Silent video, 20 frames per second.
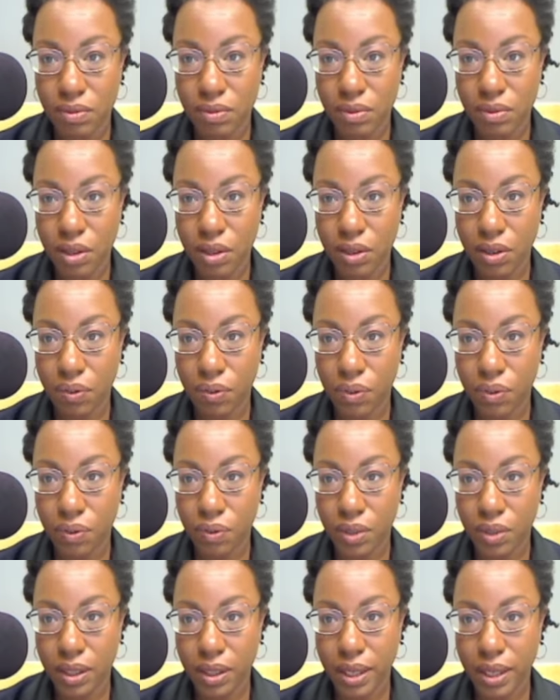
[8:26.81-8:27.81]
you know, were
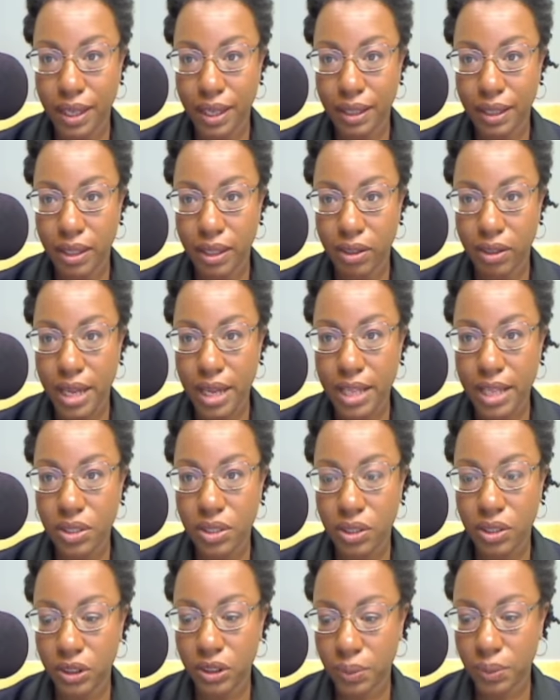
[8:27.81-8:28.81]
really internet
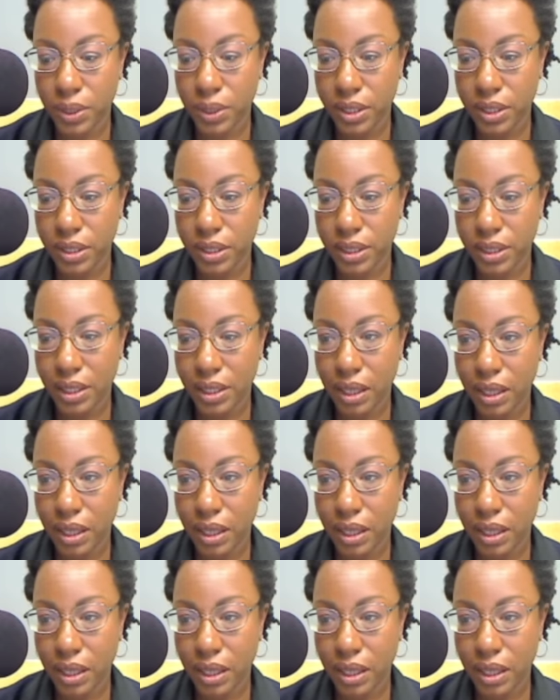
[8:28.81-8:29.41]
search words.